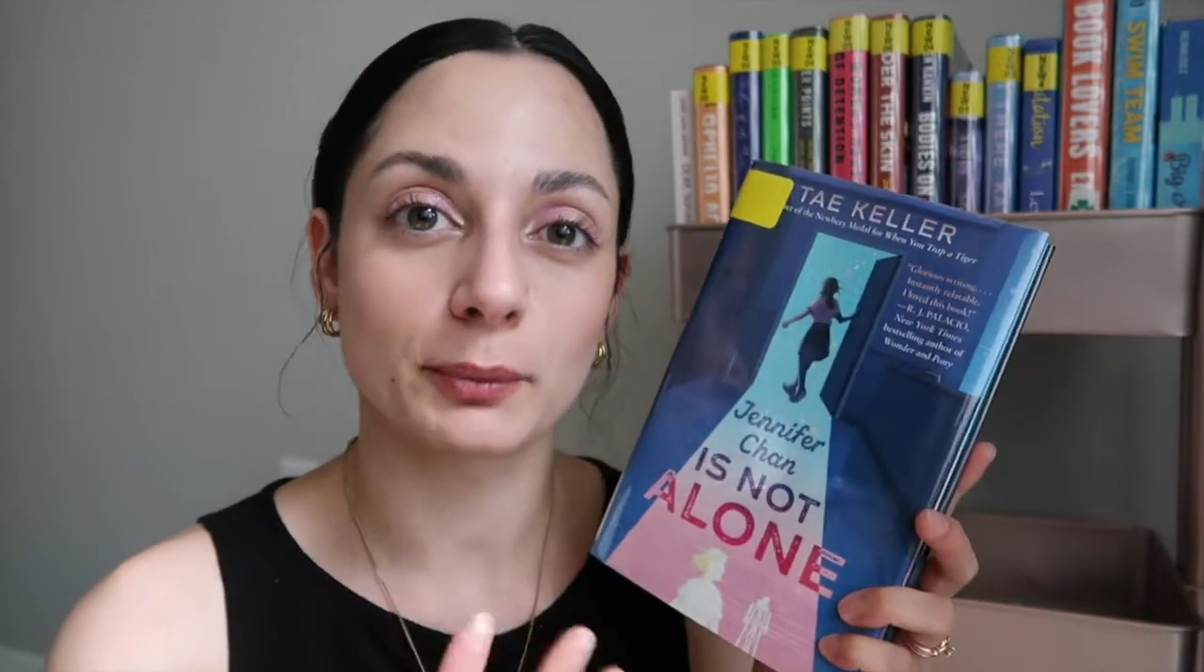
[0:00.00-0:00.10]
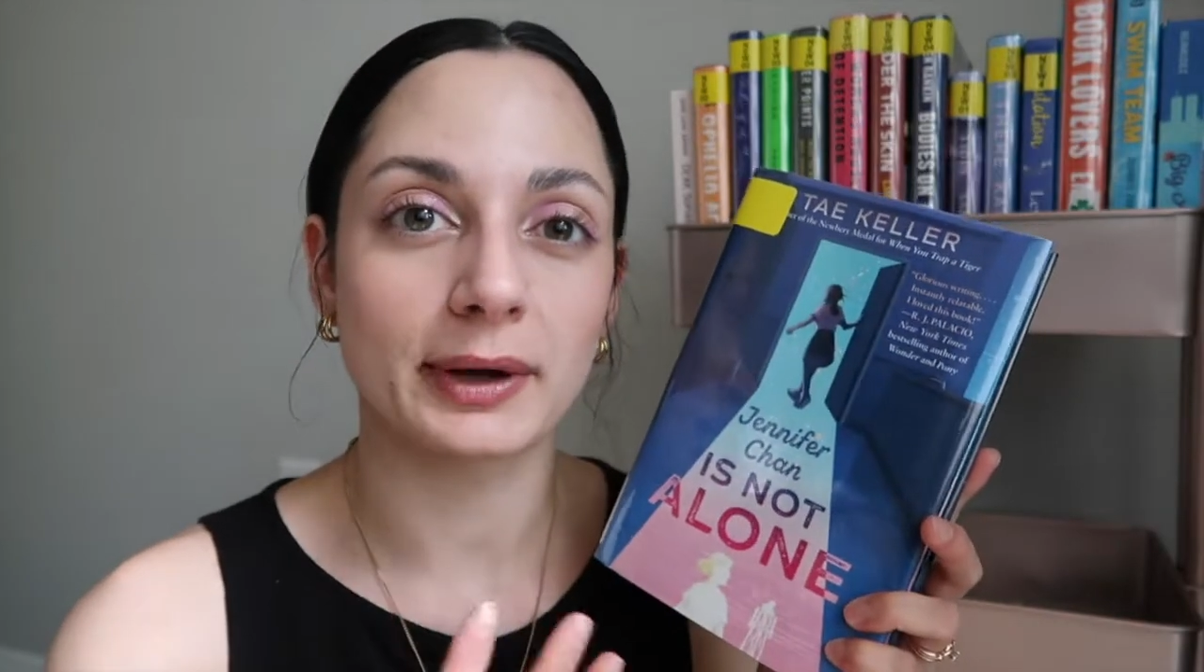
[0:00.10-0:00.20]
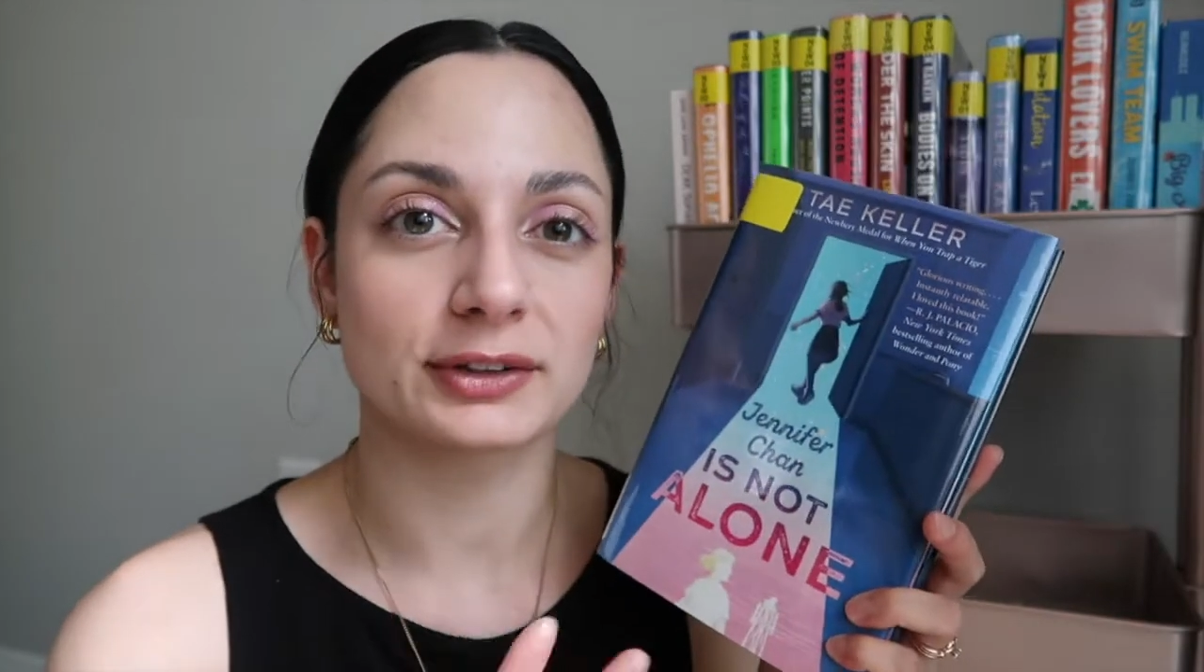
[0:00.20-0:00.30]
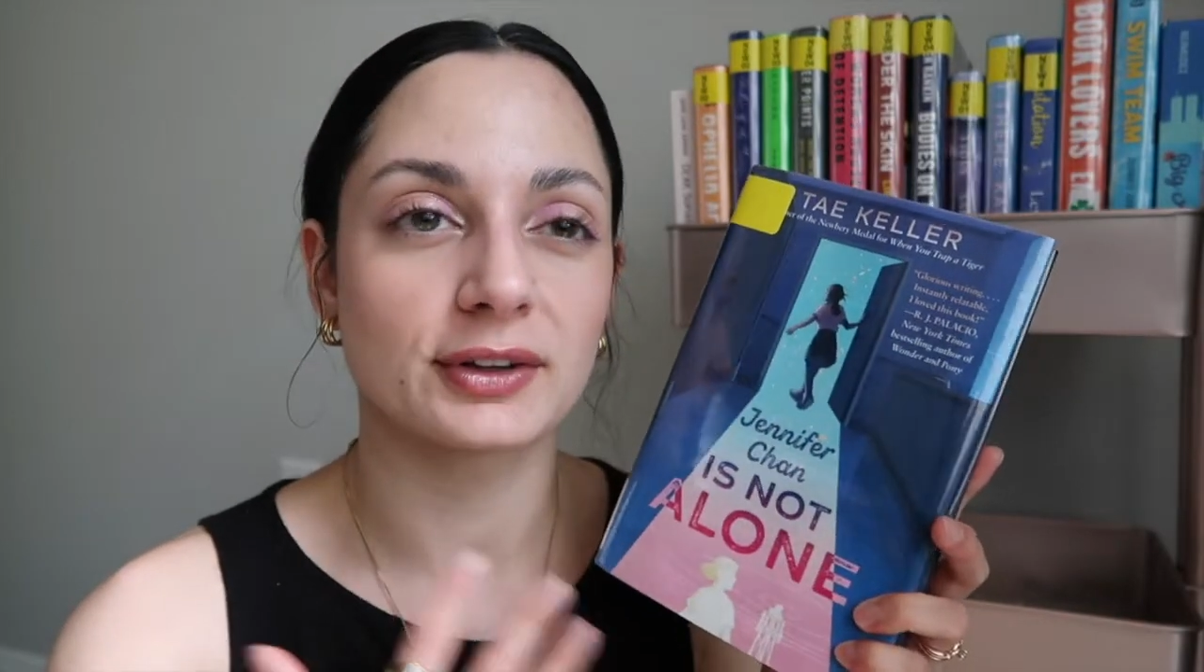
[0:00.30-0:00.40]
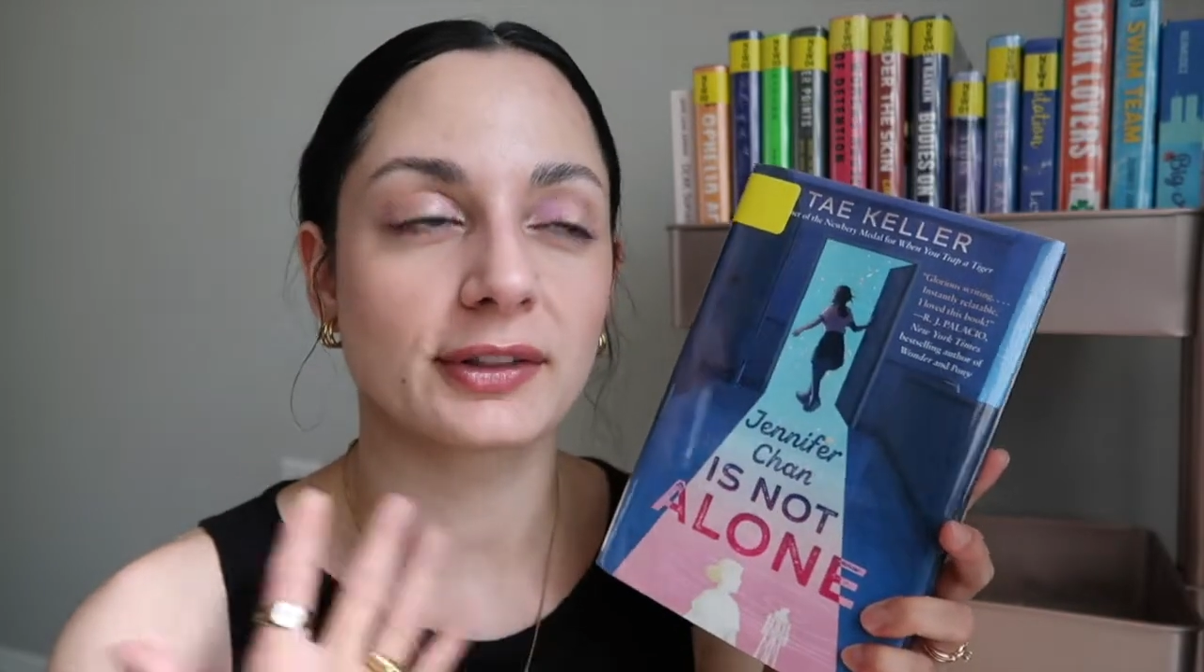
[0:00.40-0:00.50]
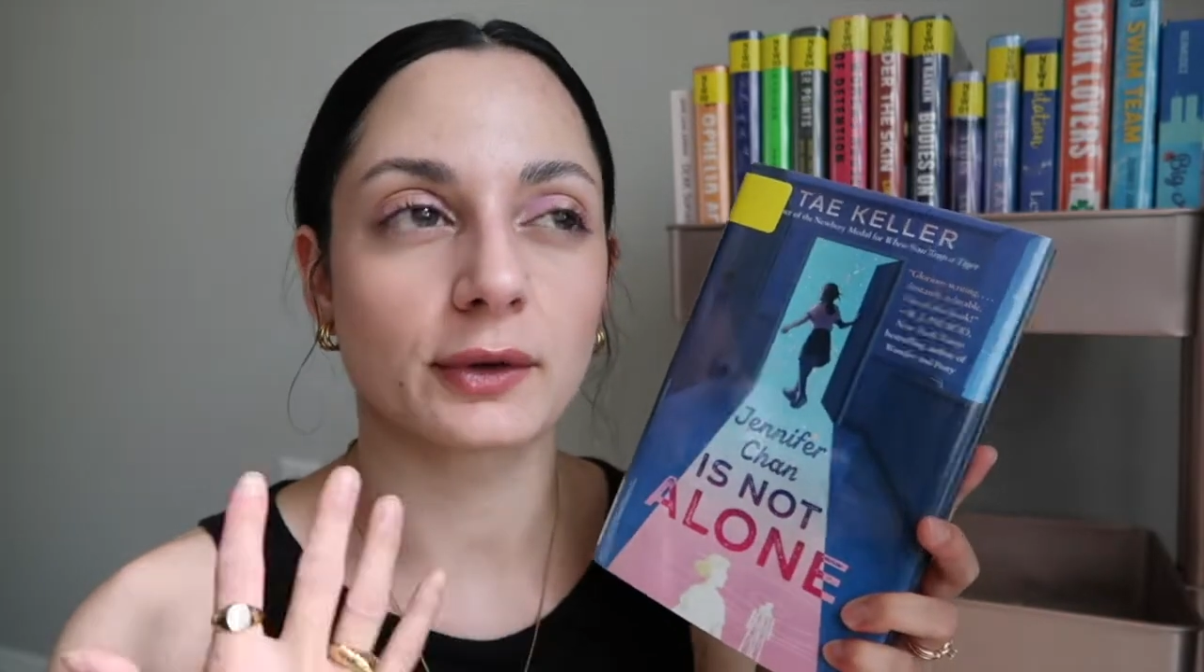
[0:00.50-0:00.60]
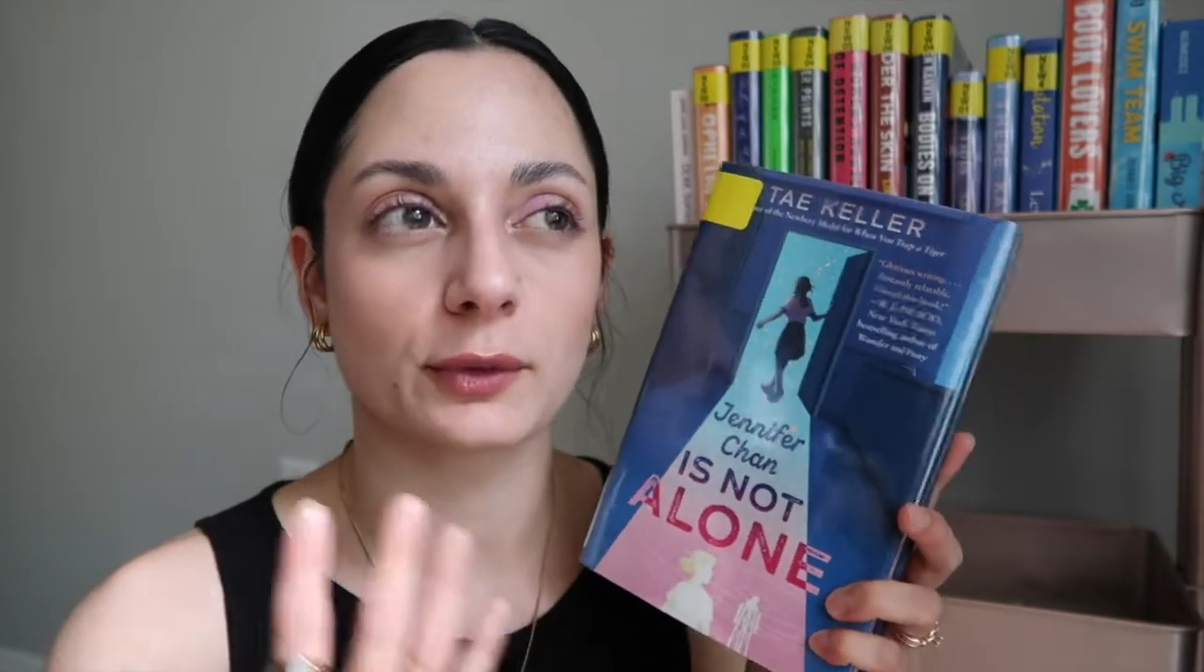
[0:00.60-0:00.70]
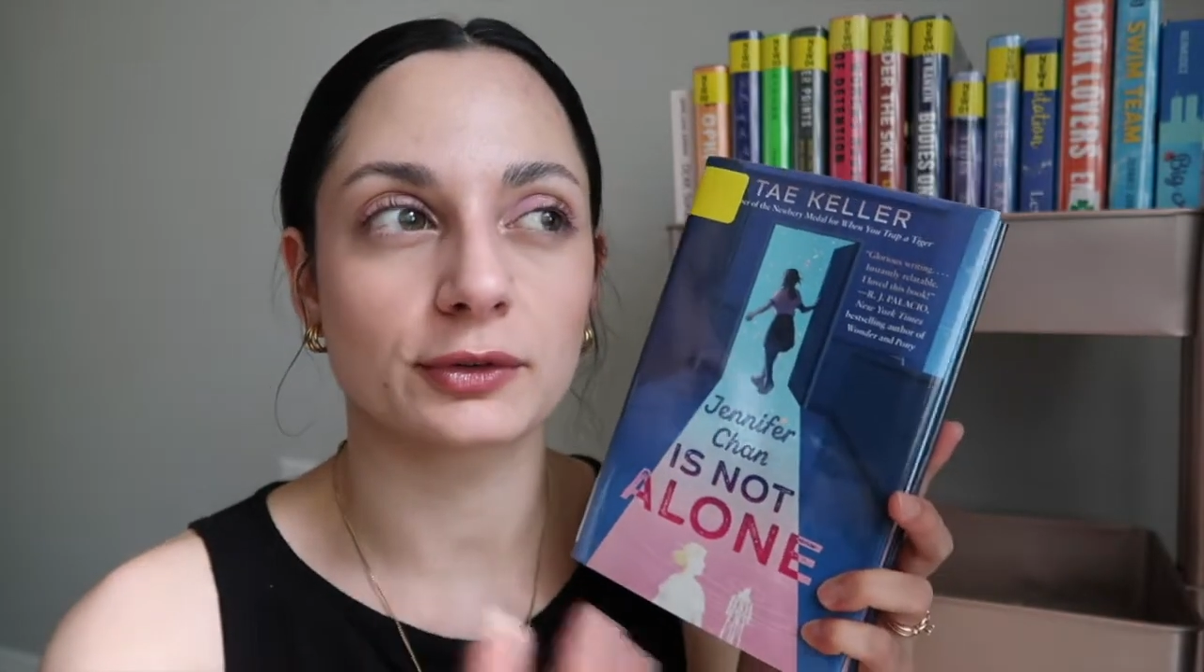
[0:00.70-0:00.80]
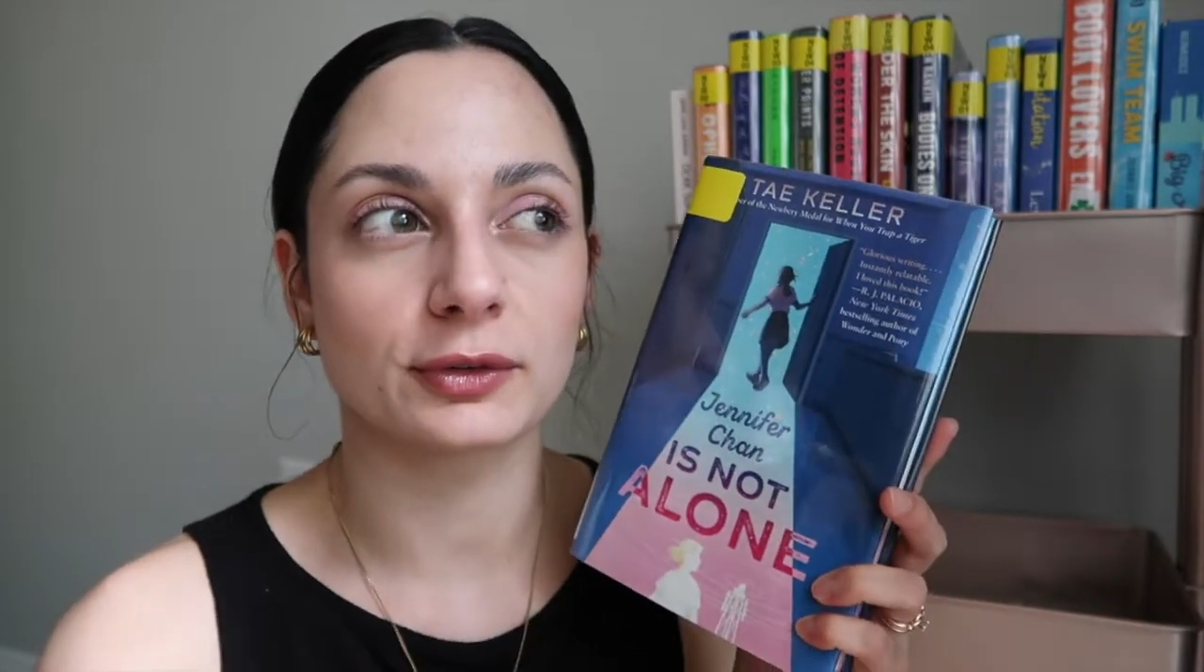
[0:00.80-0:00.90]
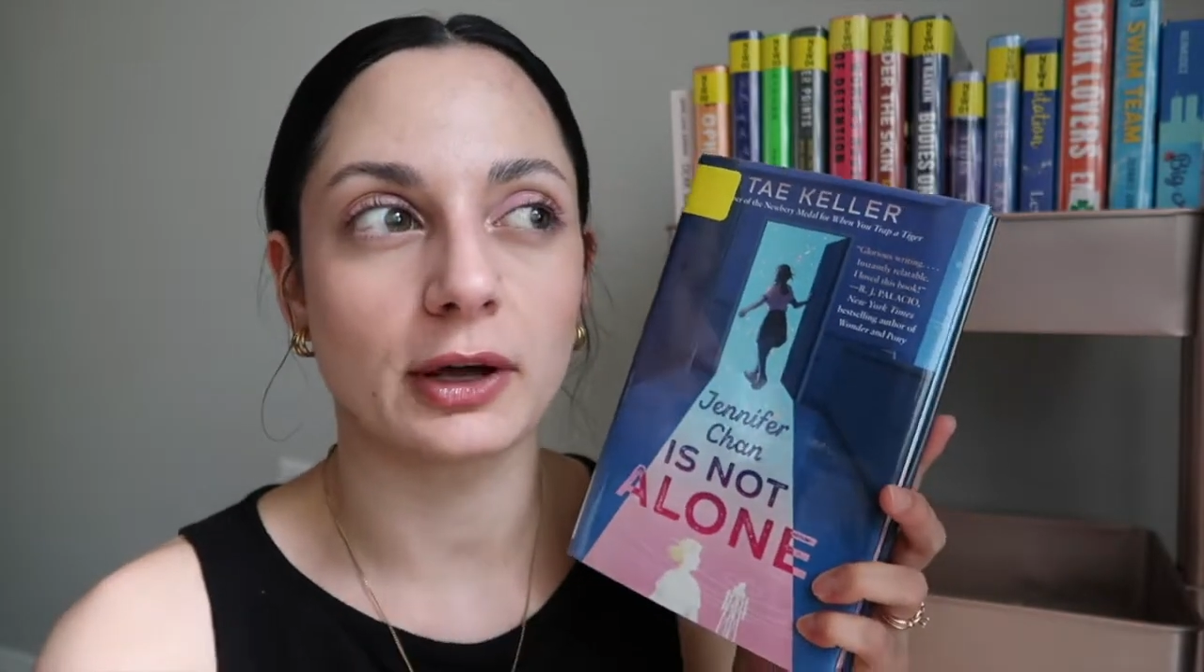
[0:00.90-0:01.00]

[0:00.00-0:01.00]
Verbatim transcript: much that there was